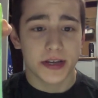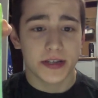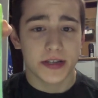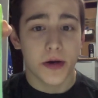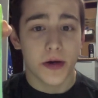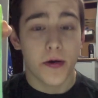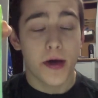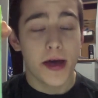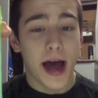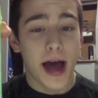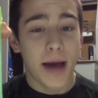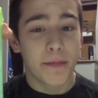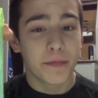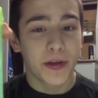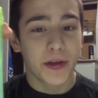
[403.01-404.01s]
So
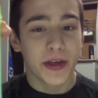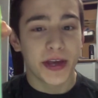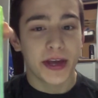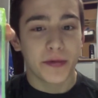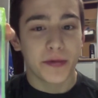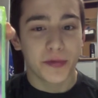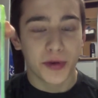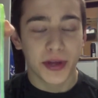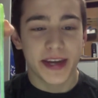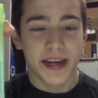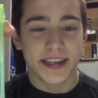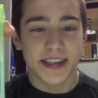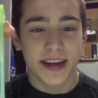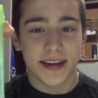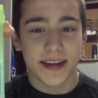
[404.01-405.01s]
I'm really, really
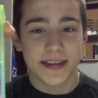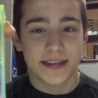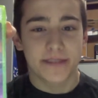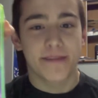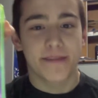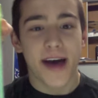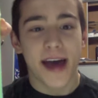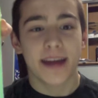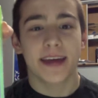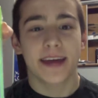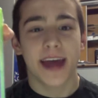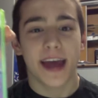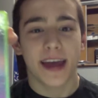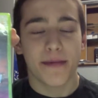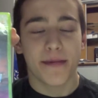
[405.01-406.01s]
excited to finally
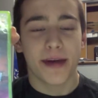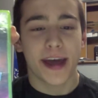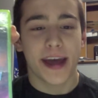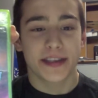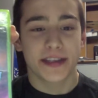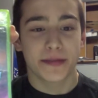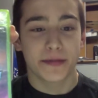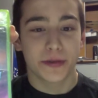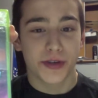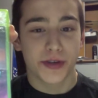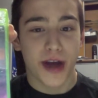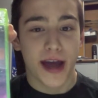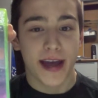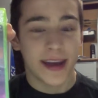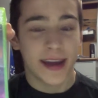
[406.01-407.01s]
get my hands on Blue
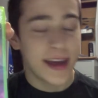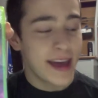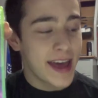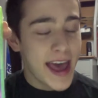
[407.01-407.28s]
Dragon.